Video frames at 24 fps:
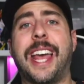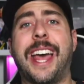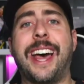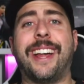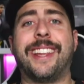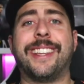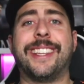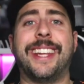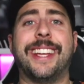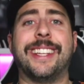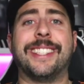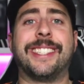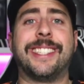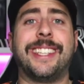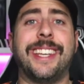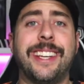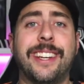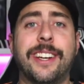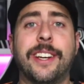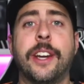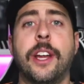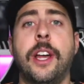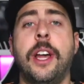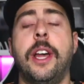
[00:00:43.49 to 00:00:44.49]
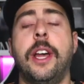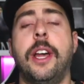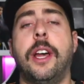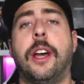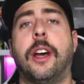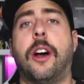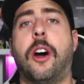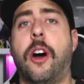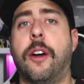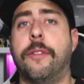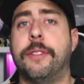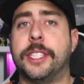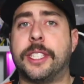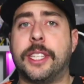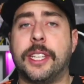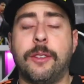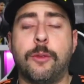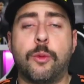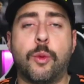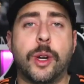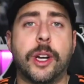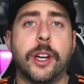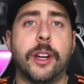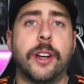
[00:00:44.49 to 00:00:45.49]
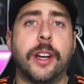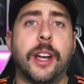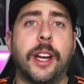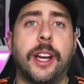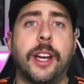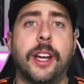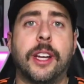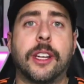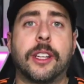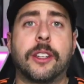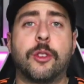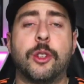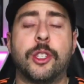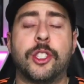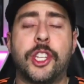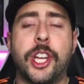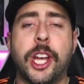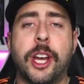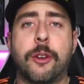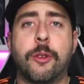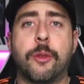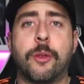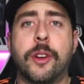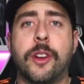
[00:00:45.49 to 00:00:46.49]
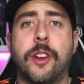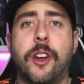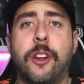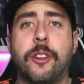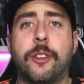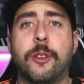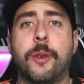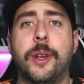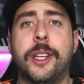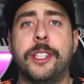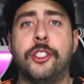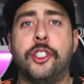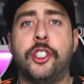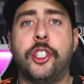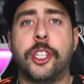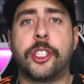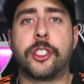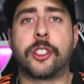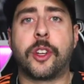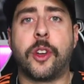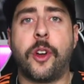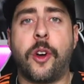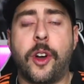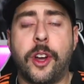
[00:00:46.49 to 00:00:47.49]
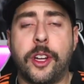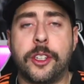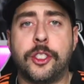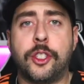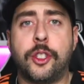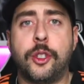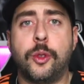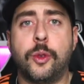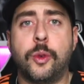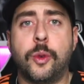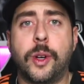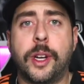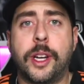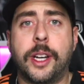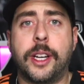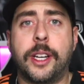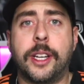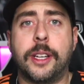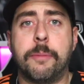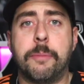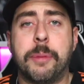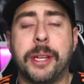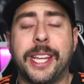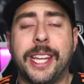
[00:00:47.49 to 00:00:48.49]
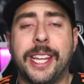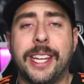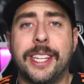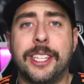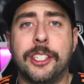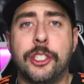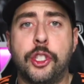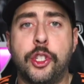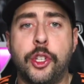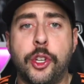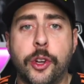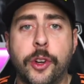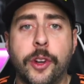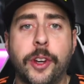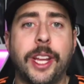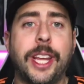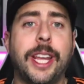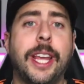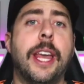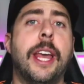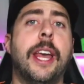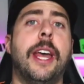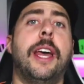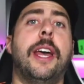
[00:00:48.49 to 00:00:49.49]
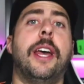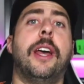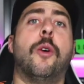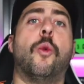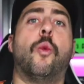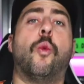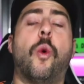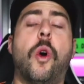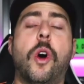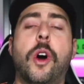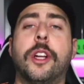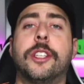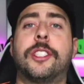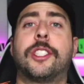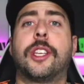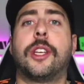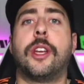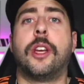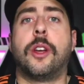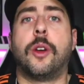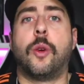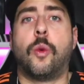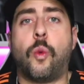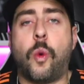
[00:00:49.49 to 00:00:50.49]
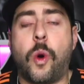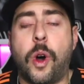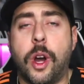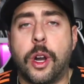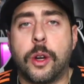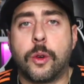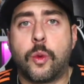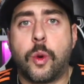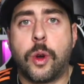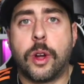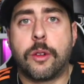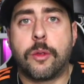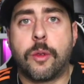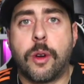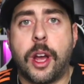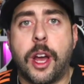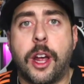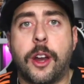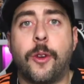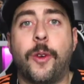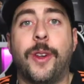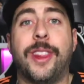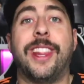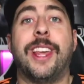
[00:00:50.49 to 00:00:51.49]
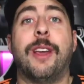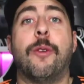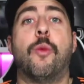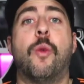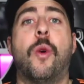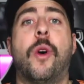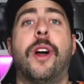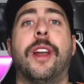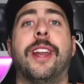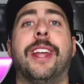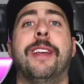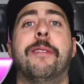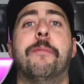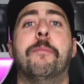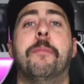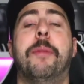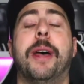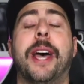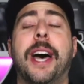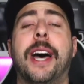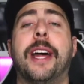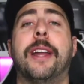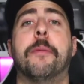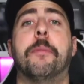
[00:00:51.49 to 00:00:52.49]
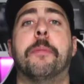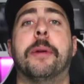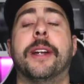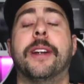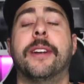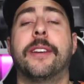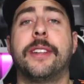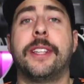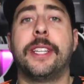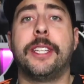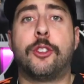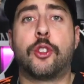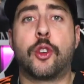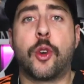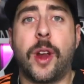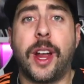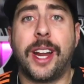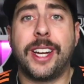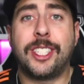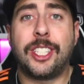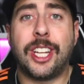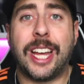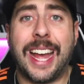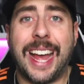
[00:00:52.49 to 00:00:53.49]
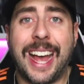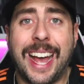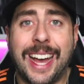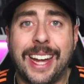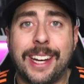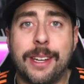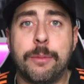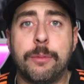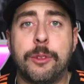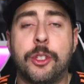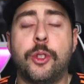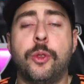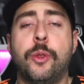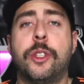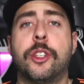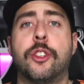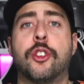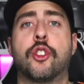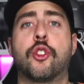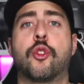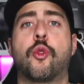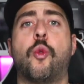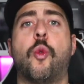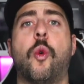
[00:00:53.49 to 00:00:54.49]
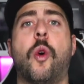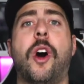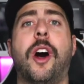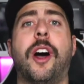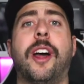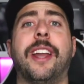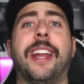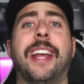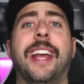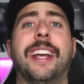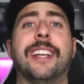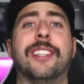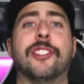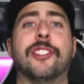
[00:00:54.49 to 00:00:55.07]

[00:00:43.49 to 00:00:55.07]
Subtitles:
Al Nassr, obviously where Cristiano Ronaldo has just gone to begin his journey, wants Juan Cuadrado, and they want him bad, apparently trying to add him to their squad as